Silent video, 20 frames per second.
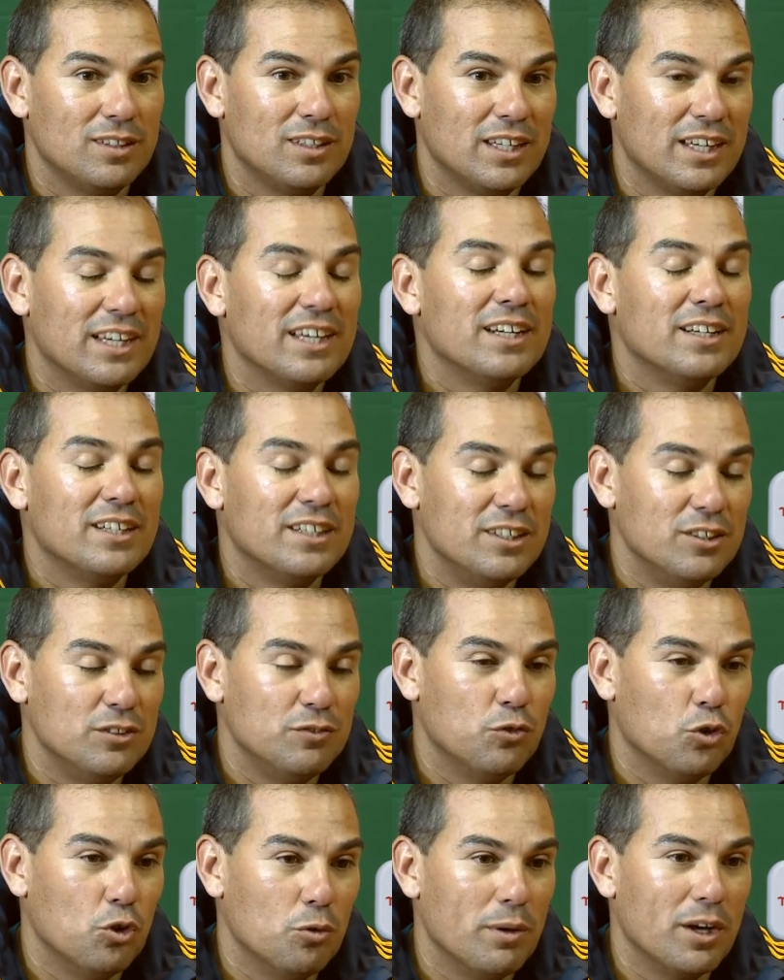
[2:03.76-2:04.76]
they can at
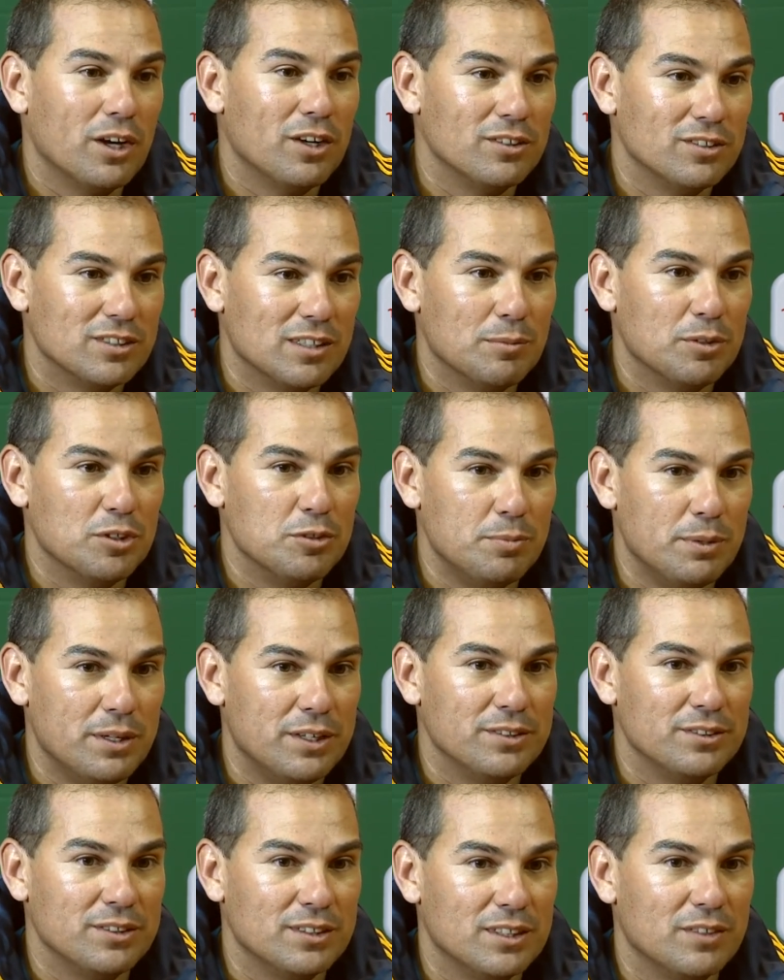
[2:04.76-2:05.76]
least fall back on some
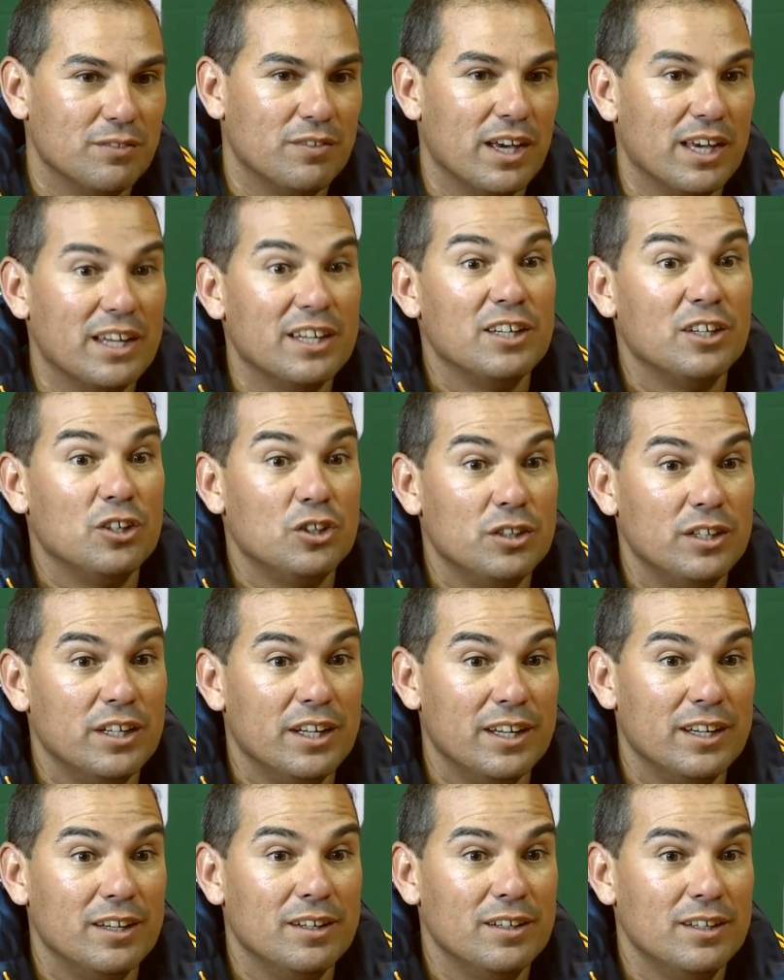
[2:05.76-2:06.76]
experience that they've gained
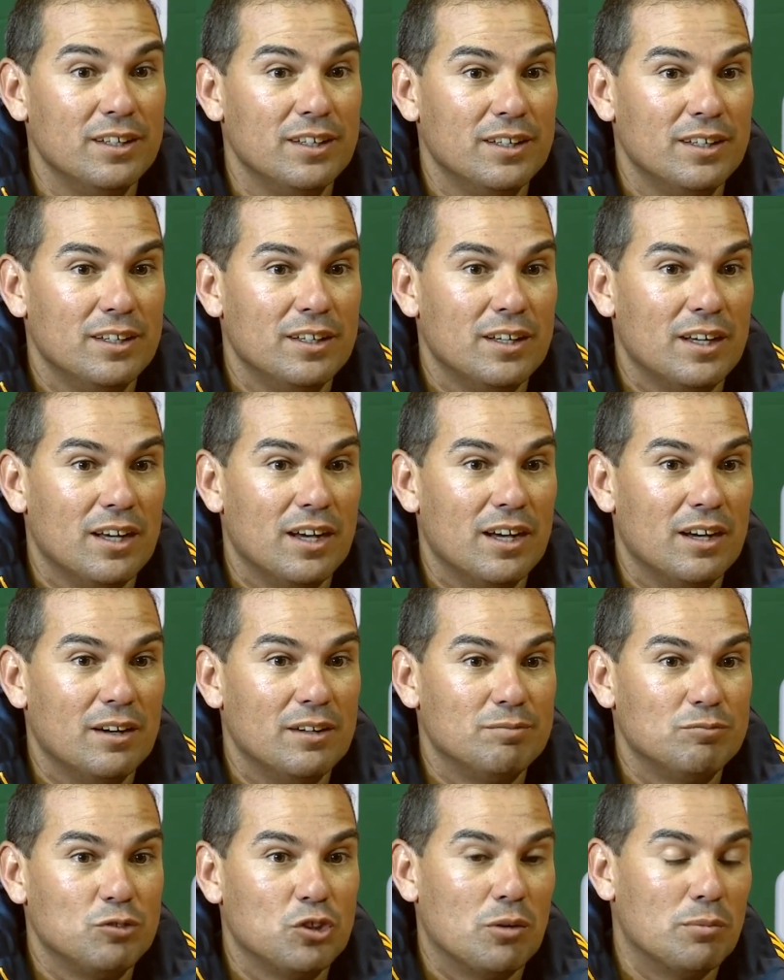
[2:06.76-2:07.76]
in
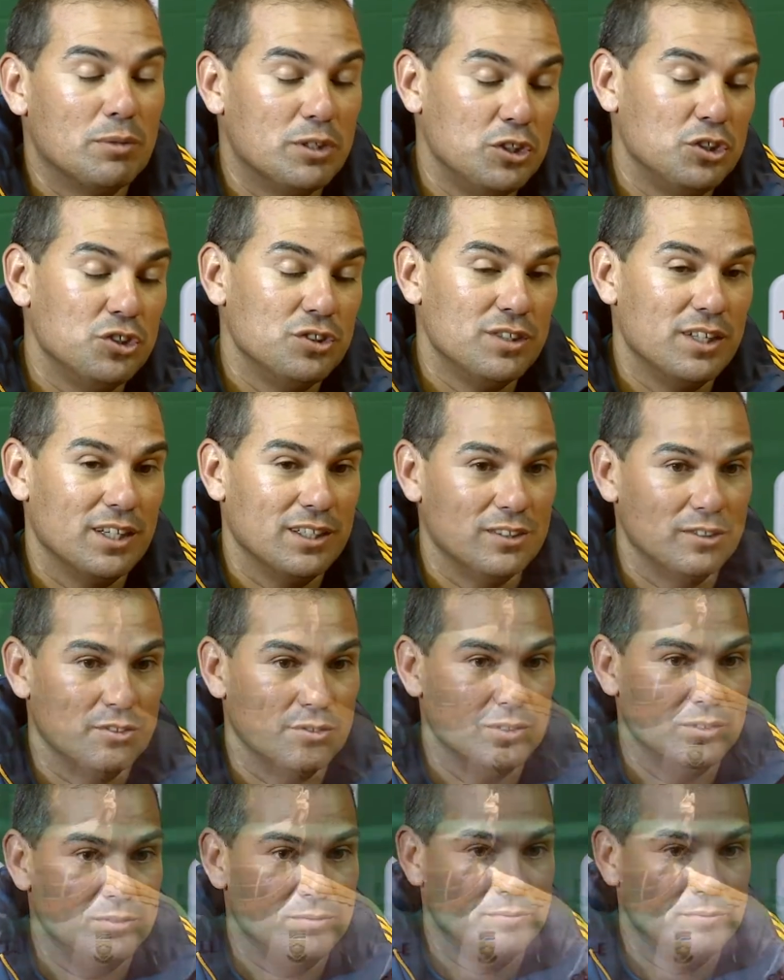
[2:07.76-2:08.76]
competitions like this one.